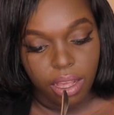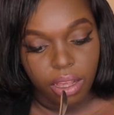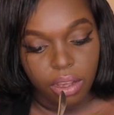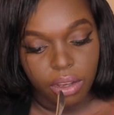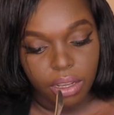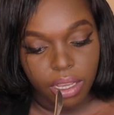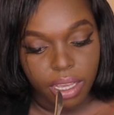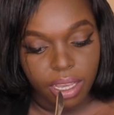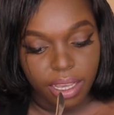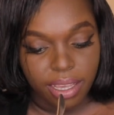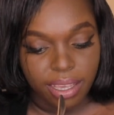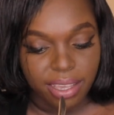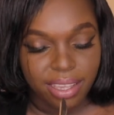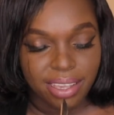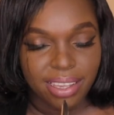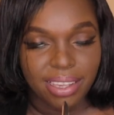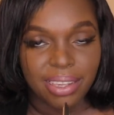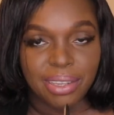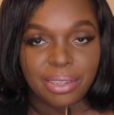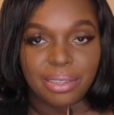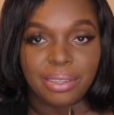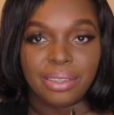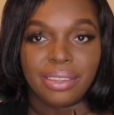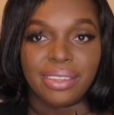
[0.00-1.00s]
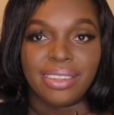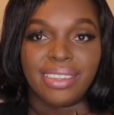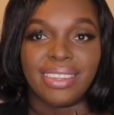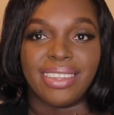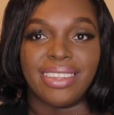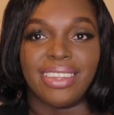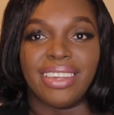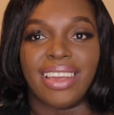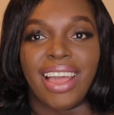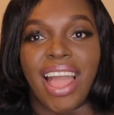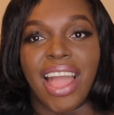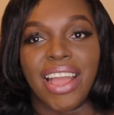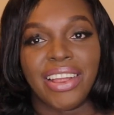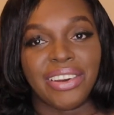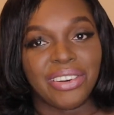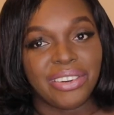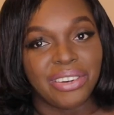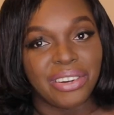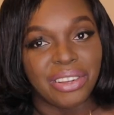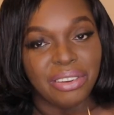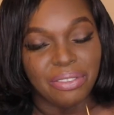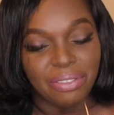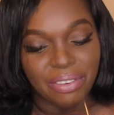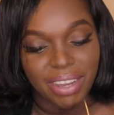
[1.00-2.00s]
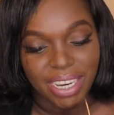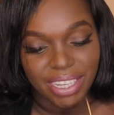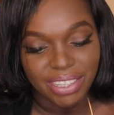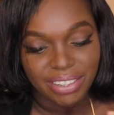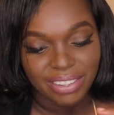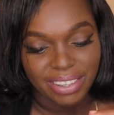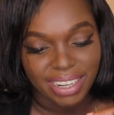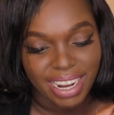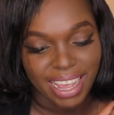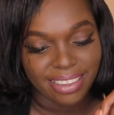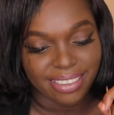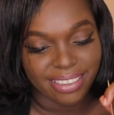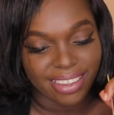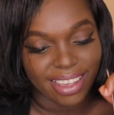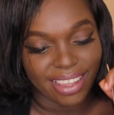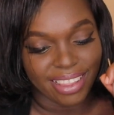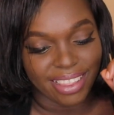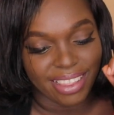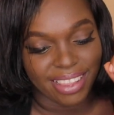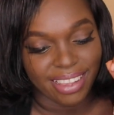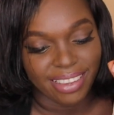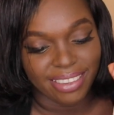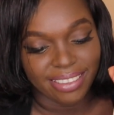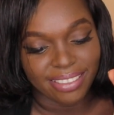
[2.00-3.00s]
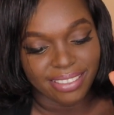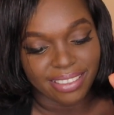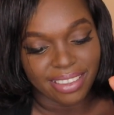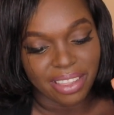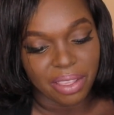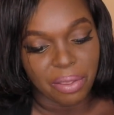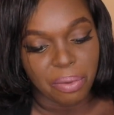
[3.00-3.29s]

Okay, I don't know if I should answer this.